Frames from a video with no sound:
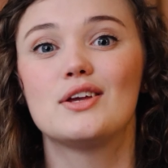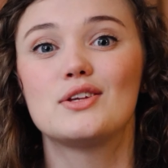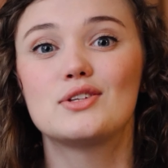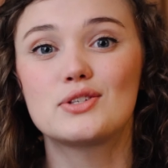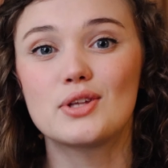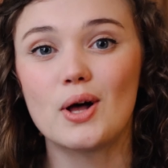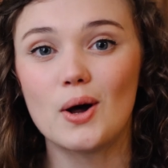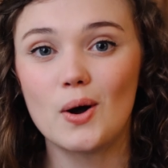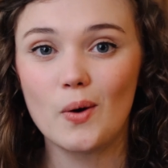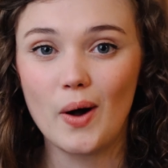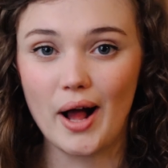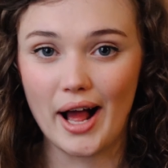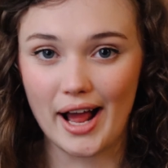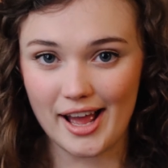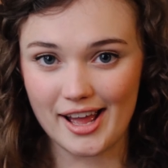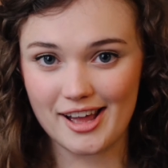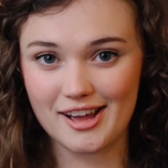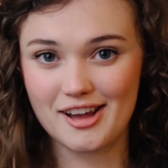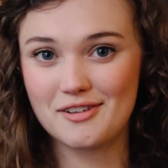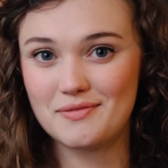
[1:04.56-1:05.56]
So
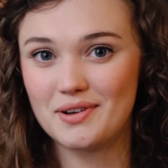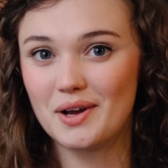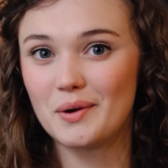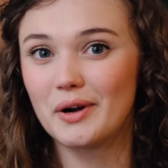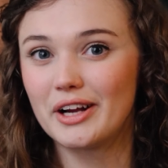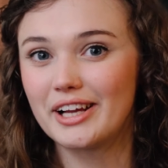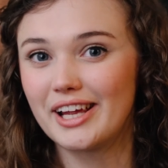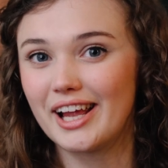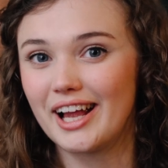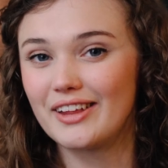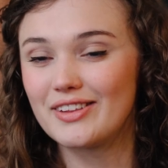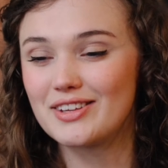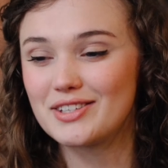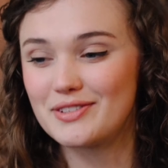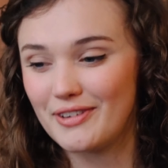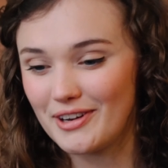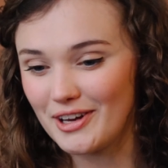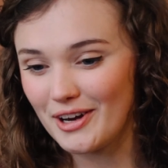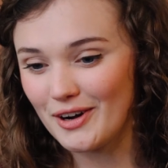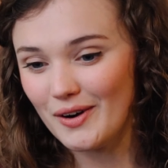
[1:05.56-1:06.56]
I have been working on this
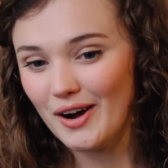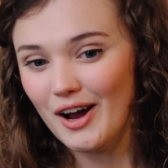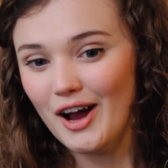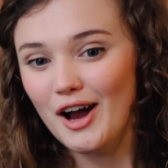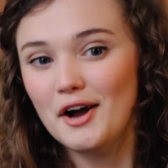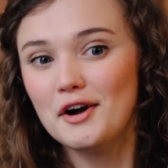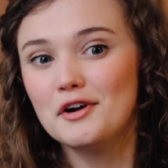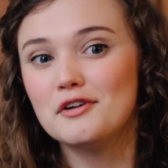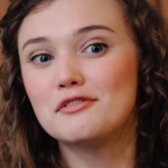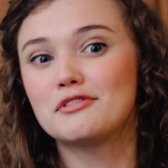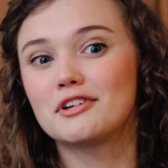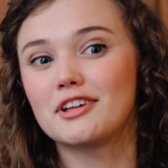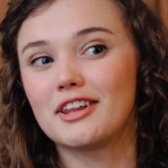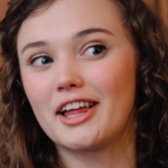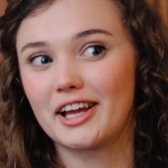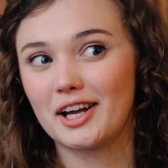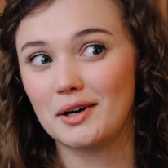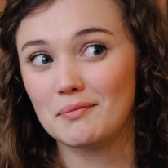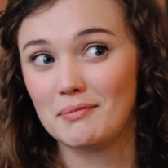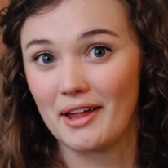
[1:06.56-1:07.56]
video for
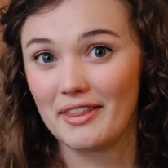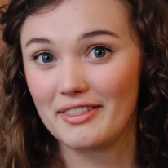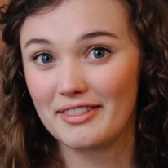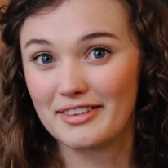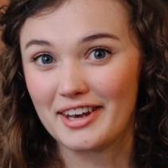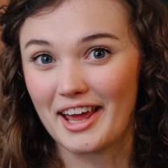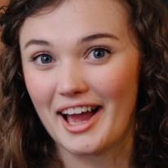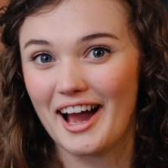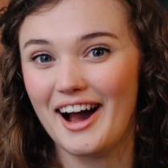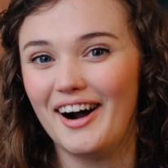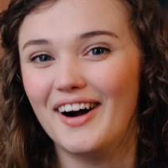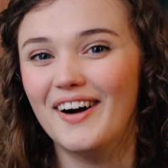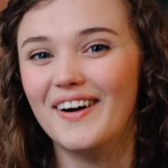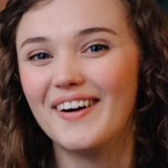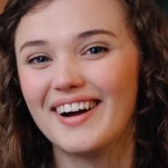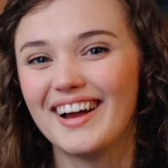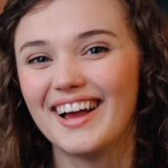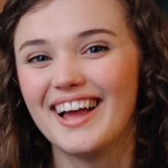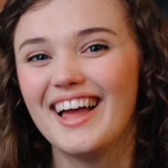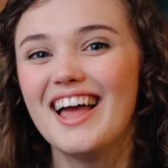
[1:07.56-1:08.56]
like a month
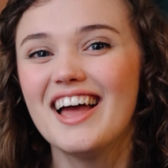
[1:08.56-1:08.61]
now,